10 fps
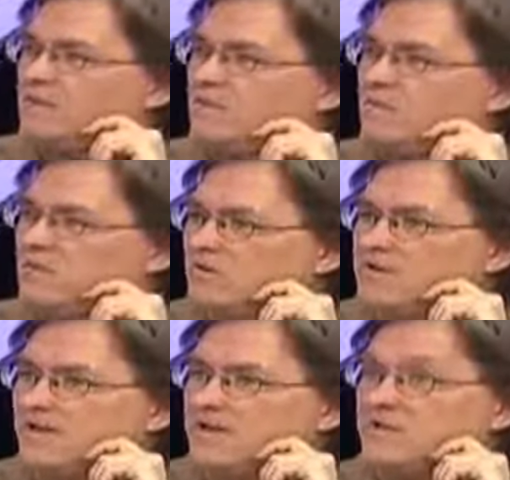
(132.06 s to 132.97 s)
You learn
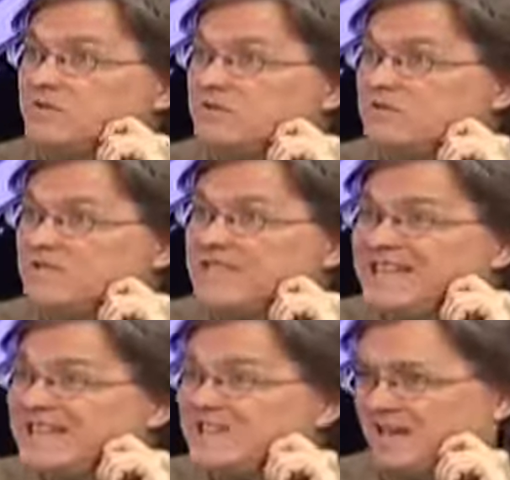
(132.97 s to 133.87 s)
Chinese, you're
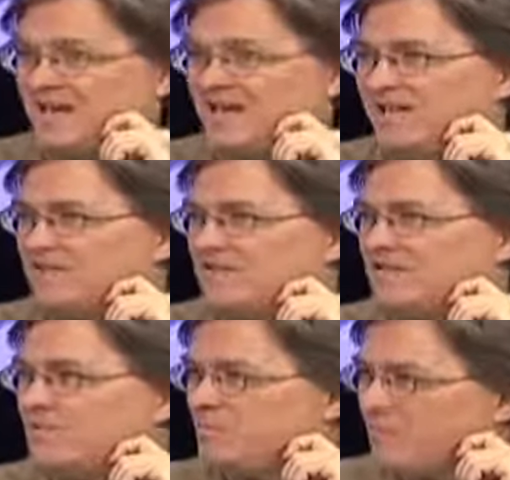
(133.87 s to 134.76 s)
singing in Chinese,
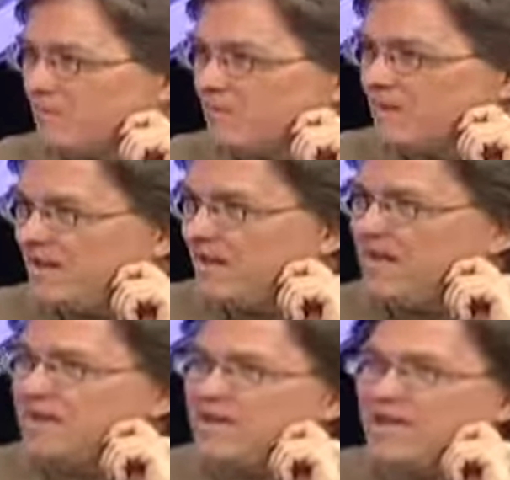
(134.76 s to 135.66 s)
mm-hmm. you know
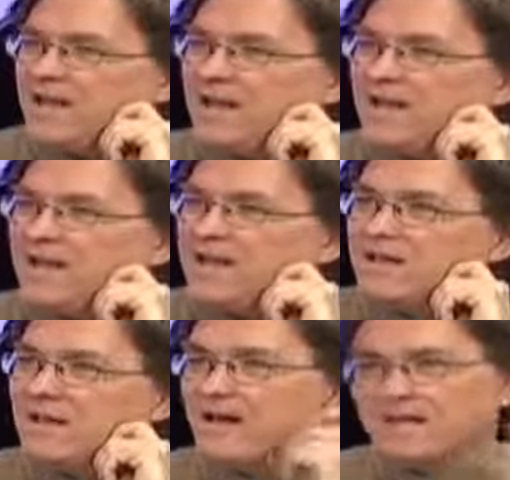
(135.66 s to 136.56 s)
writing and, lyrics.
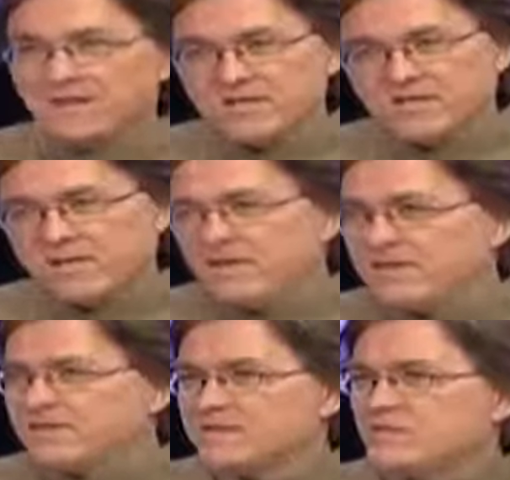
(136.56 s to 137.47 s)
And writing lyrics. And I
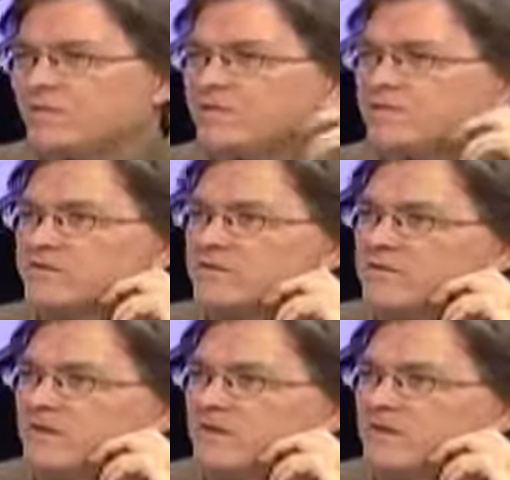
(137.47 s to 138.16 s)
mean, this is wonderful.